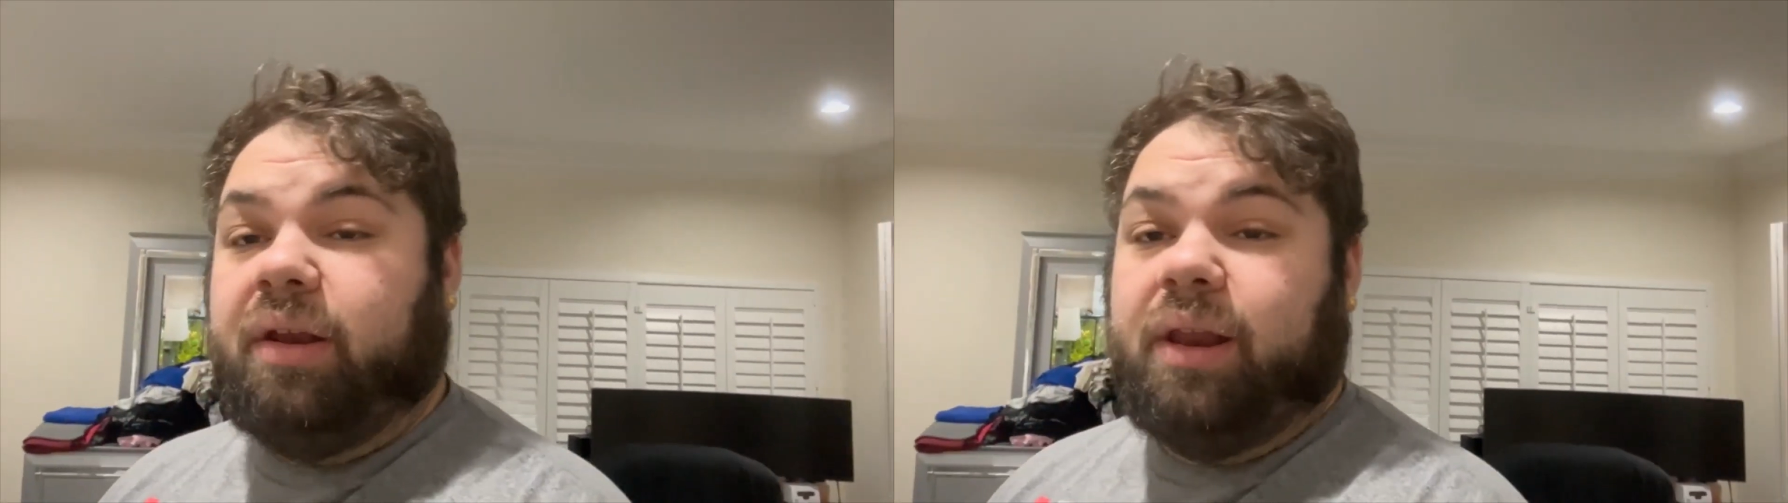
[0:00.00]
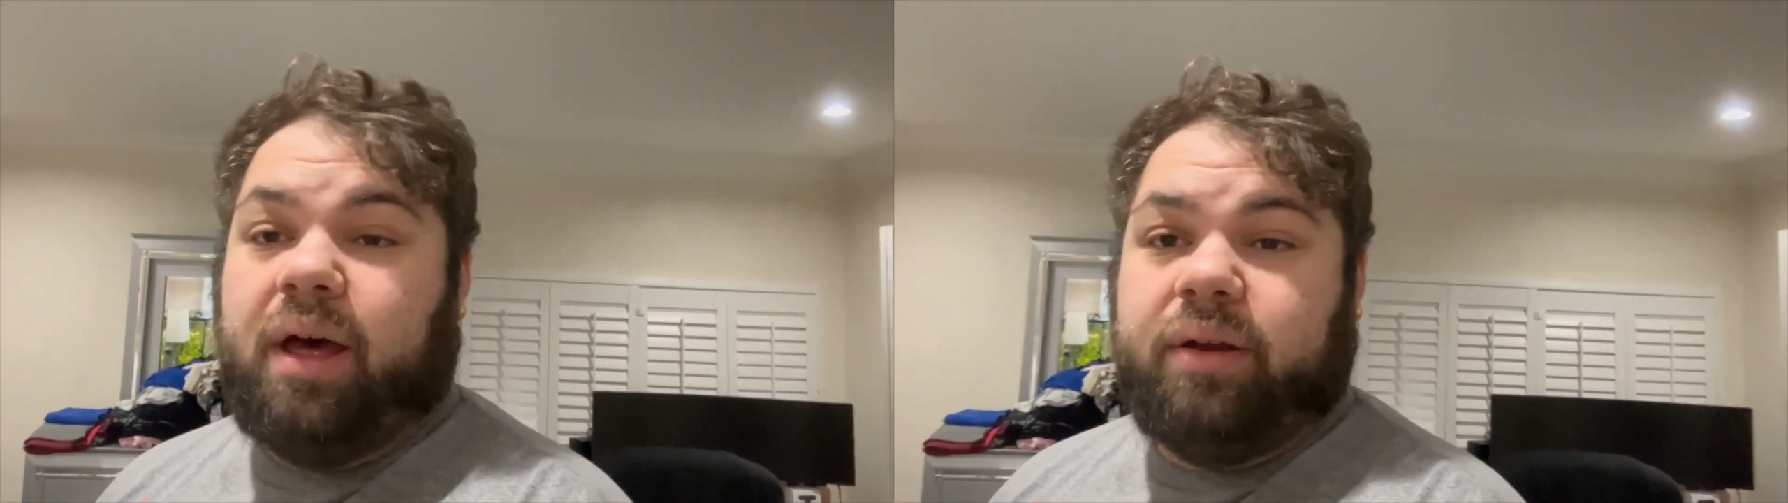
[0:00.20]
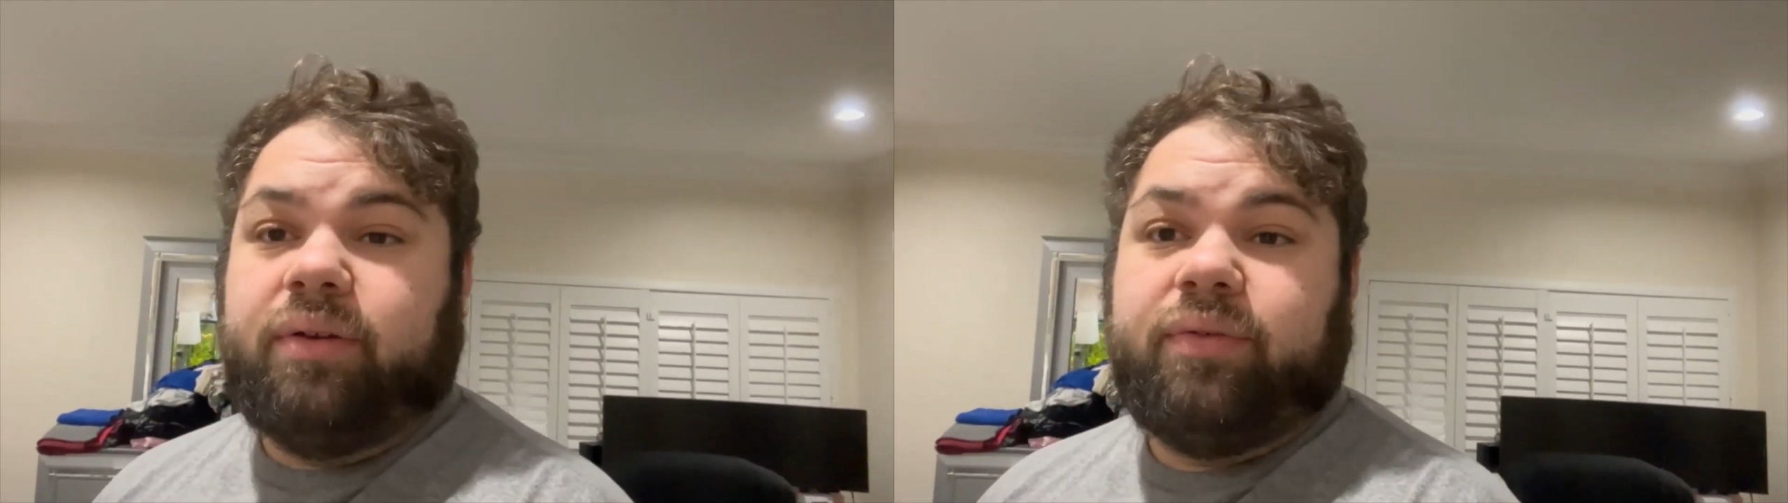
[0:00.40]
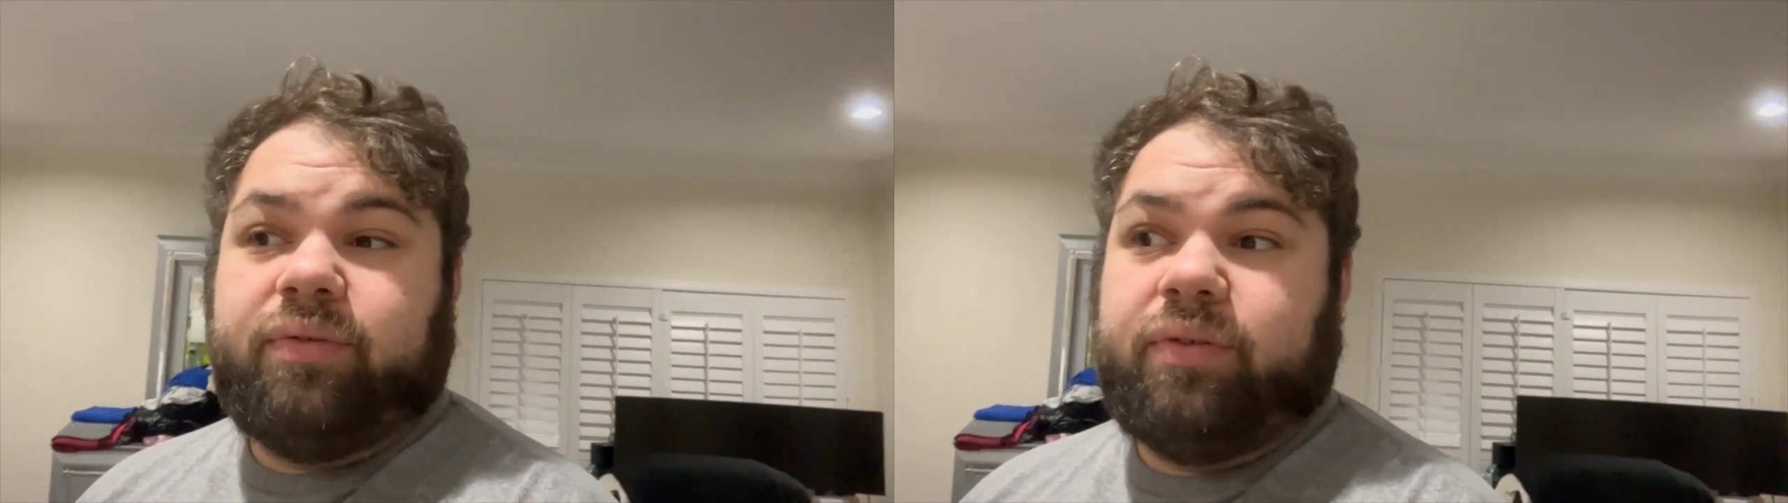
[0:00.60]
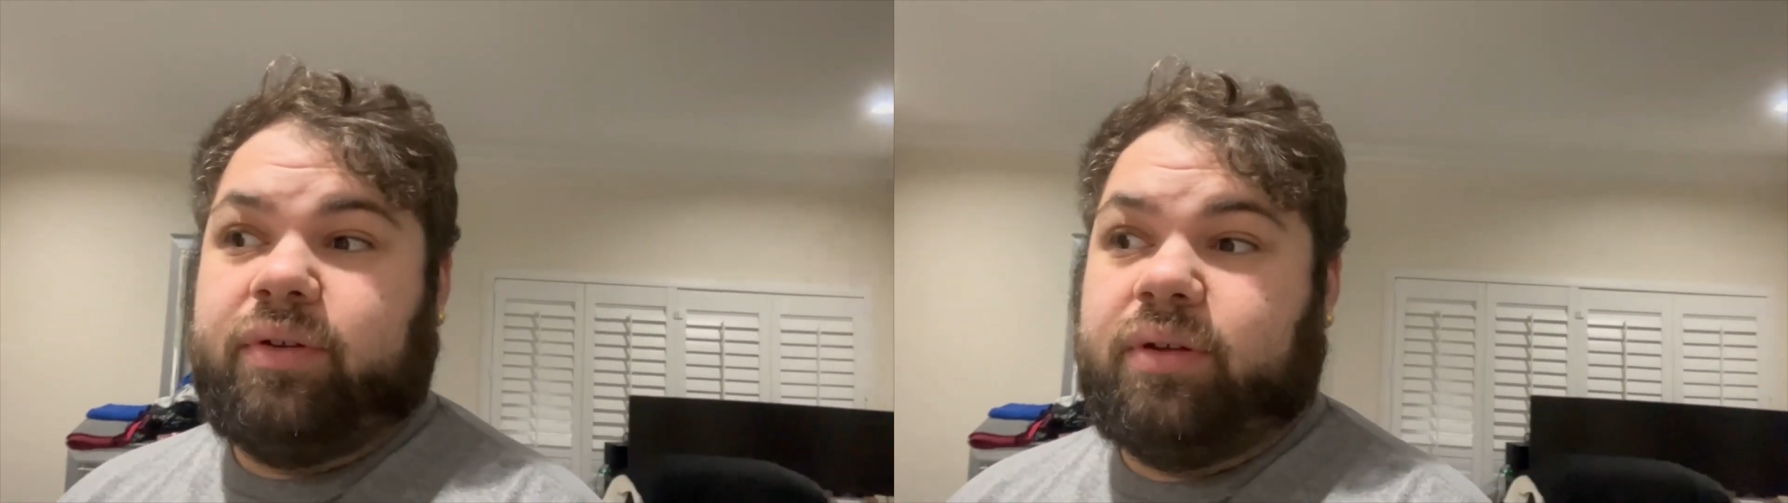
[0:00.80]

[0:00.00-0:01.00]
a lot of